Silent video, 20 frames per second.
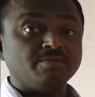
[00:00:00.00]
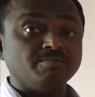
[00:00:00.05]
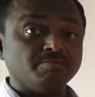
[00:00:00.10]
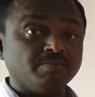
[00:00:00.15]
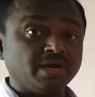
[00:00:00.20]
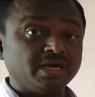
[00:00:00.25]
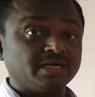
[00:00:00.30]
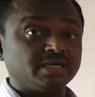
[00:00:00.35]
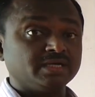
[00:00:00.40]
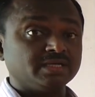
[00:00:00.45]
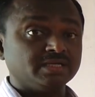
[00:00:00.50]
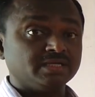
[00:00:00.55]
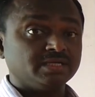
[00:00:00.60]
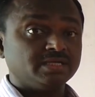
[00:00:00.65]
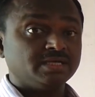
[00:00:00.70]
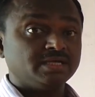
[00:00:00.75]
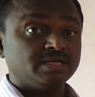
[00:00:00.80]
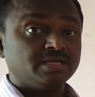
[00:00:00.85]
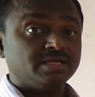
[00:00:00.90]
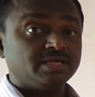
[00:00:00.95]
But
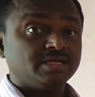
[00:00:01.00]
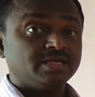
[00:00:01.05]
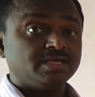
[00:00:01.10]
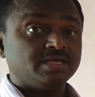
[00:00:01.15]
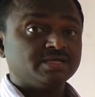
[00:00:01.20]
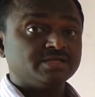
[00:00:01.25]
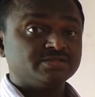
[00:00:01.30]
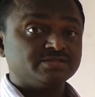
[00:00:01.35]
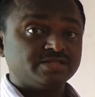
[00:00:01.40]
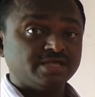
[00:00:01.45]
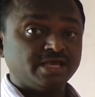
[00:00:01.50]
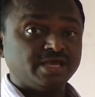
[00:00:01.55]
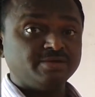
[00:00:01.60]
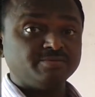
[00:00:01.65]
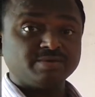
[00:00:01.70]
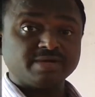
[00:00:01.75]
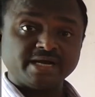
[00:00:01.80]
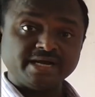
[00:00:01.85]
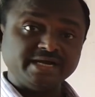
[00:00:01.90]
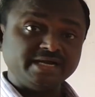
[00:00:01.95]

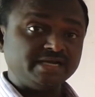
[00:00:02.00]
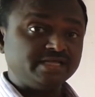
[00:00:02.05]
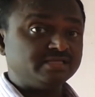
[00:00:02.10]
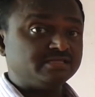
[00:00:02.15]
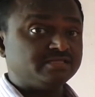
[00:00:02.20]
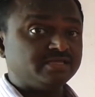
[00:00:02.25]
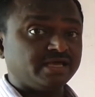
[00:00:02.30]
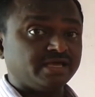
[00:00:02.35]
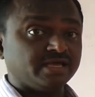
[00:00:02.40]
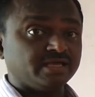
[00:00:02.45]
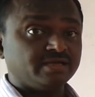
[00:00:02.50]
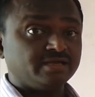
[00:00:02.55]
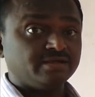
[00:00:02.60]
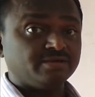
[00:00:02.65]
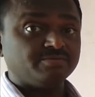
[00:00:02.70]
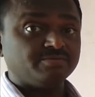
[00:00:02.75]
same kind is there,